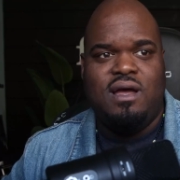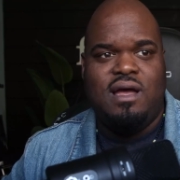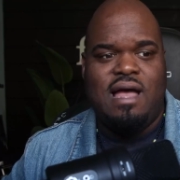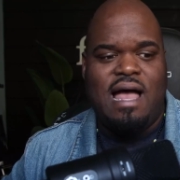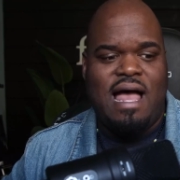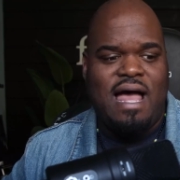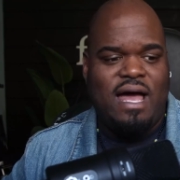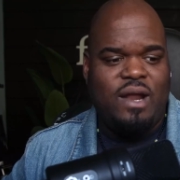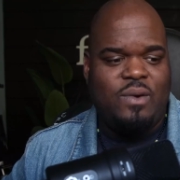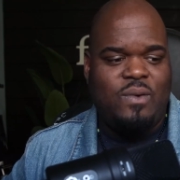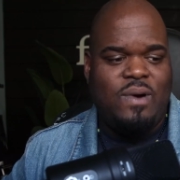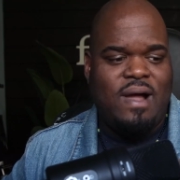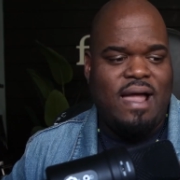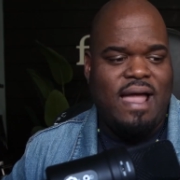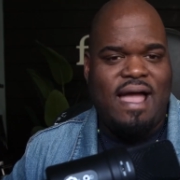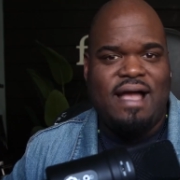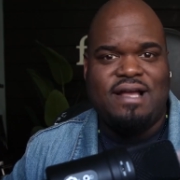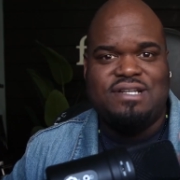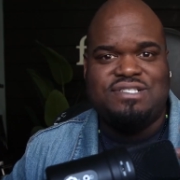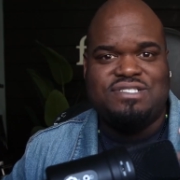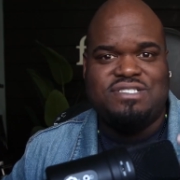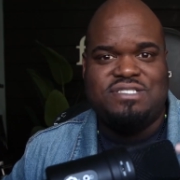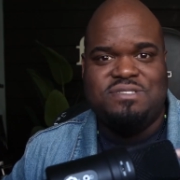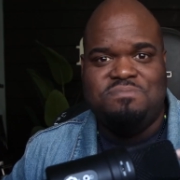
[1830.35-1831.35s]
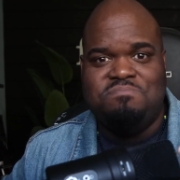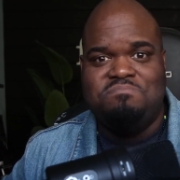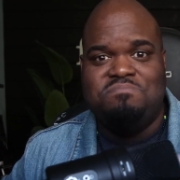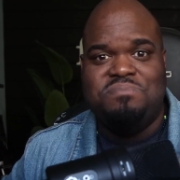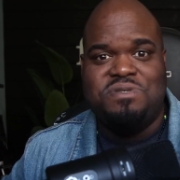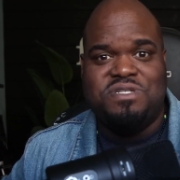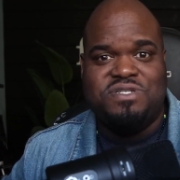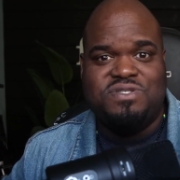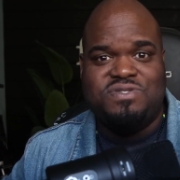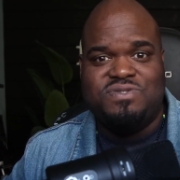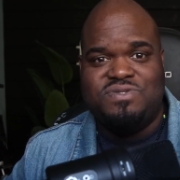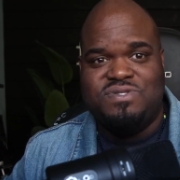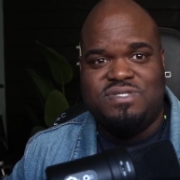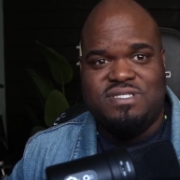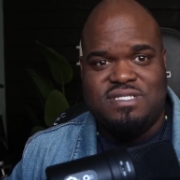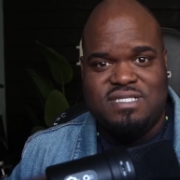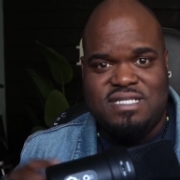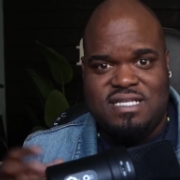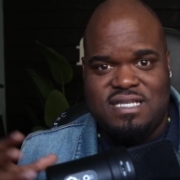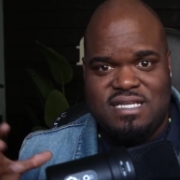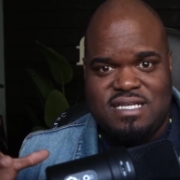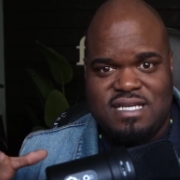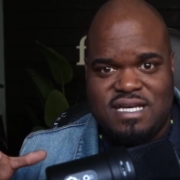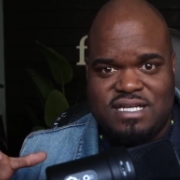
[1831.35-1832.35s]
How do I actually build
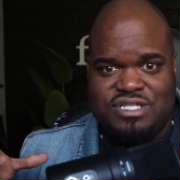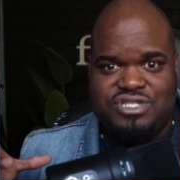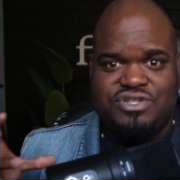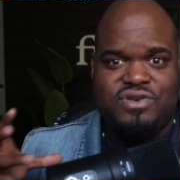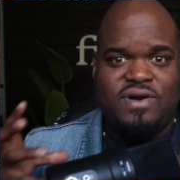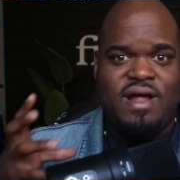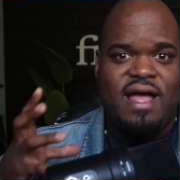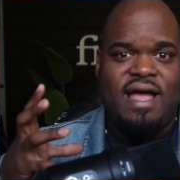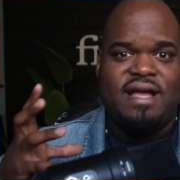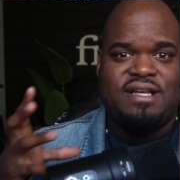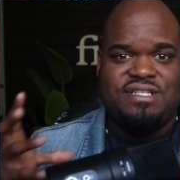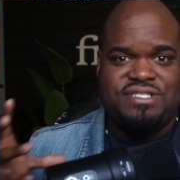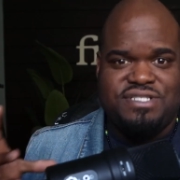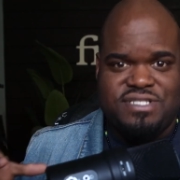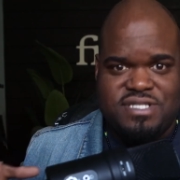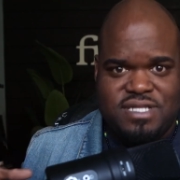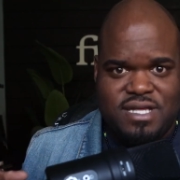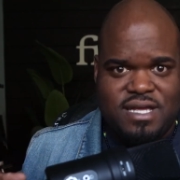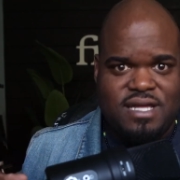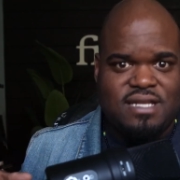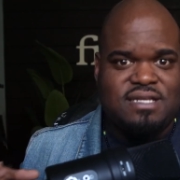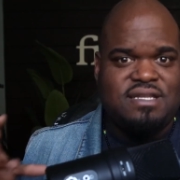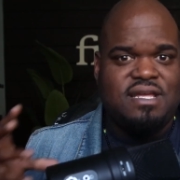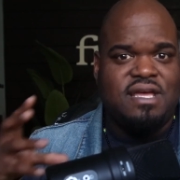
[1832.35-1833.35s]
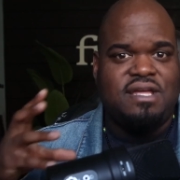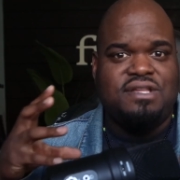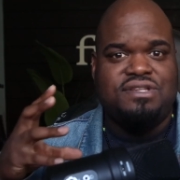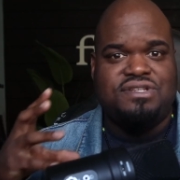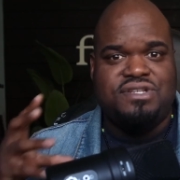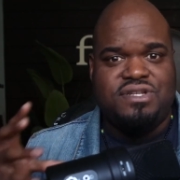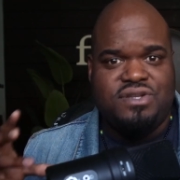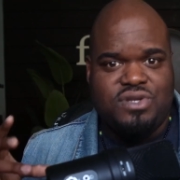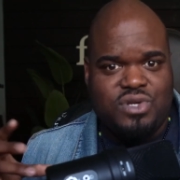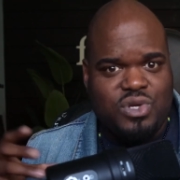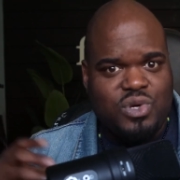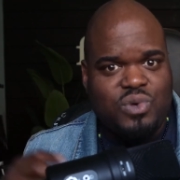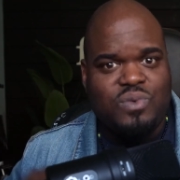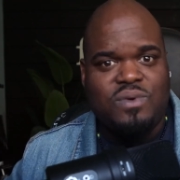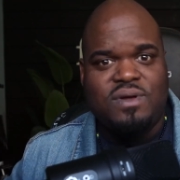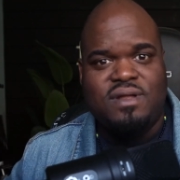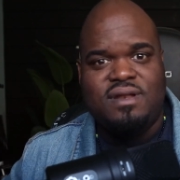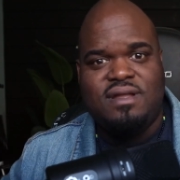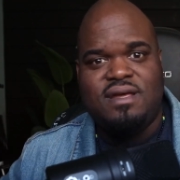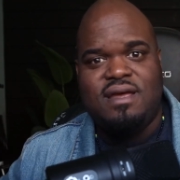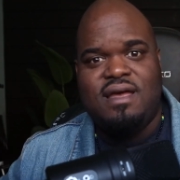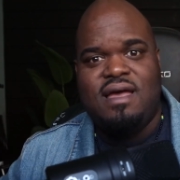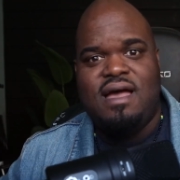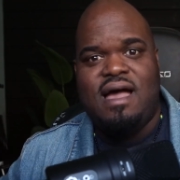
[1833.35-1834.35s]
the attraction, the attention to
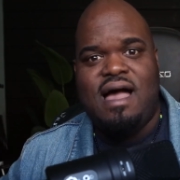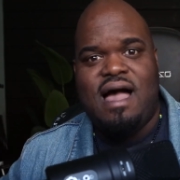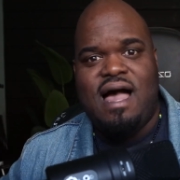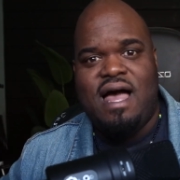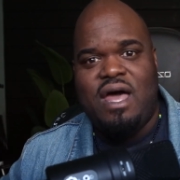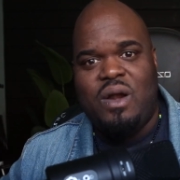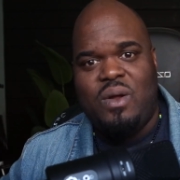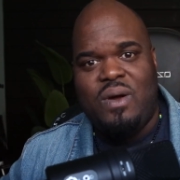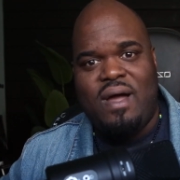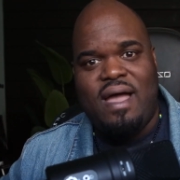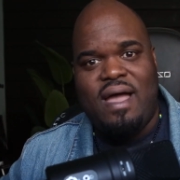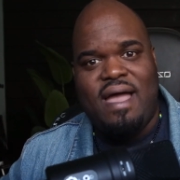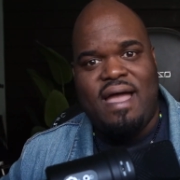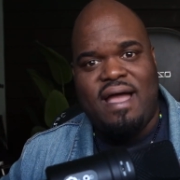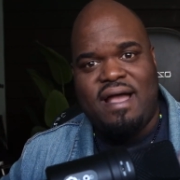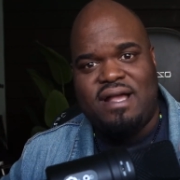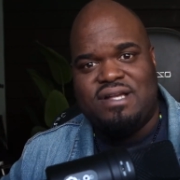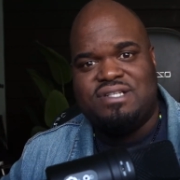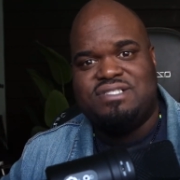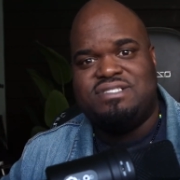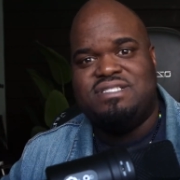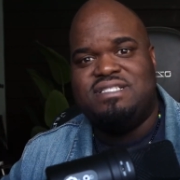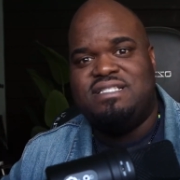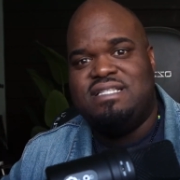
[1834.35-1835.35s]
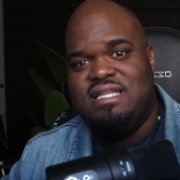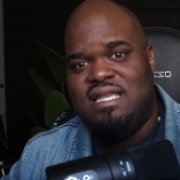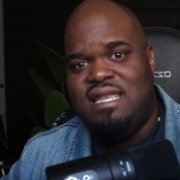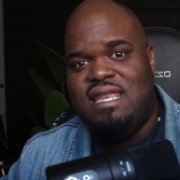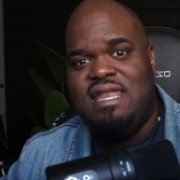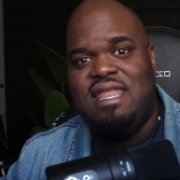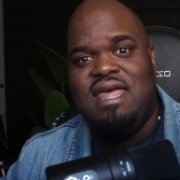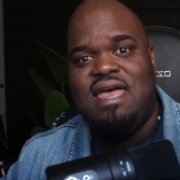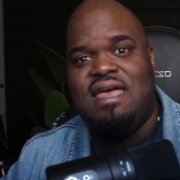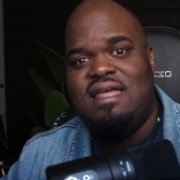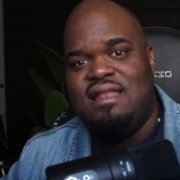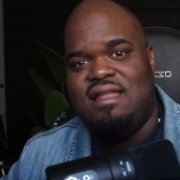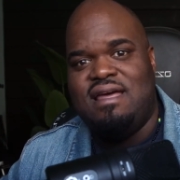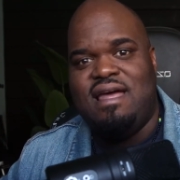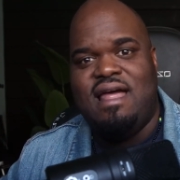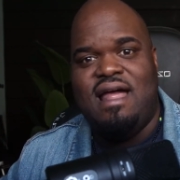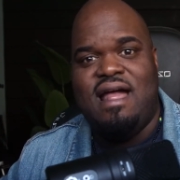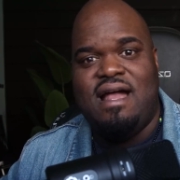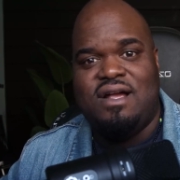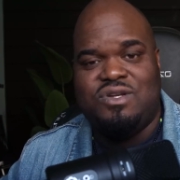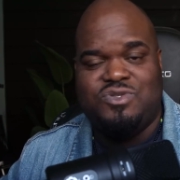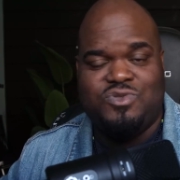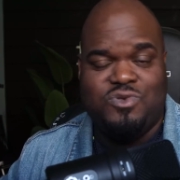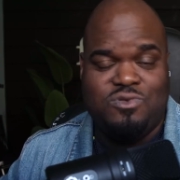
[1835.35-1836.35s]
it? How do I actually net an
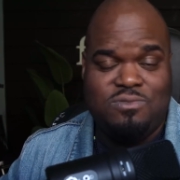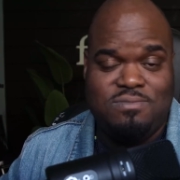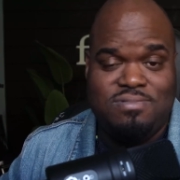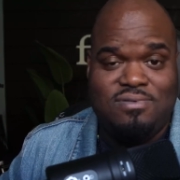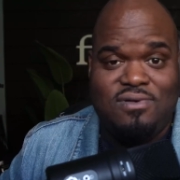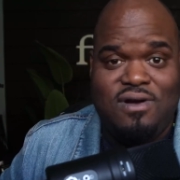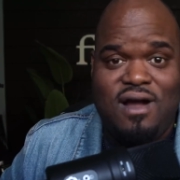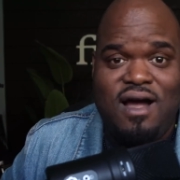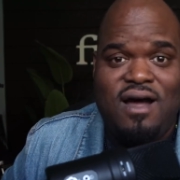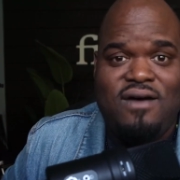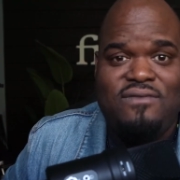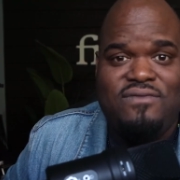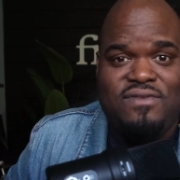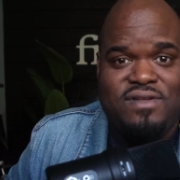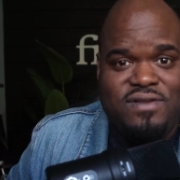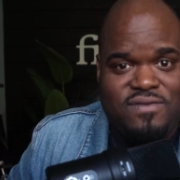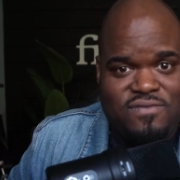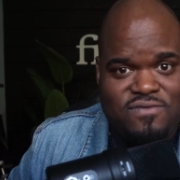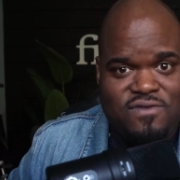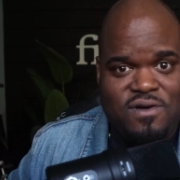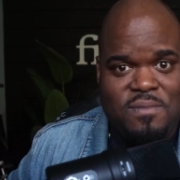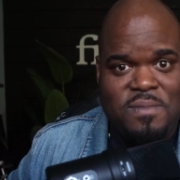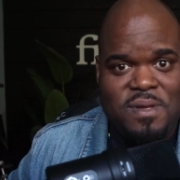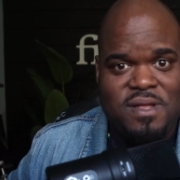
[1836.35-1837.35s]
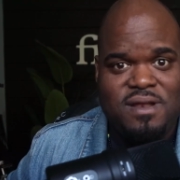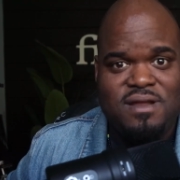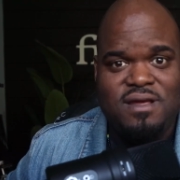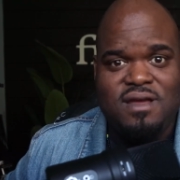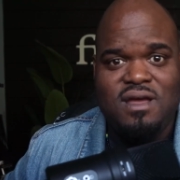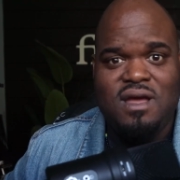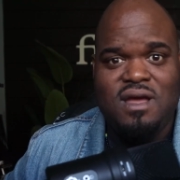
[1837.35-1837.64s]
actual profit from it?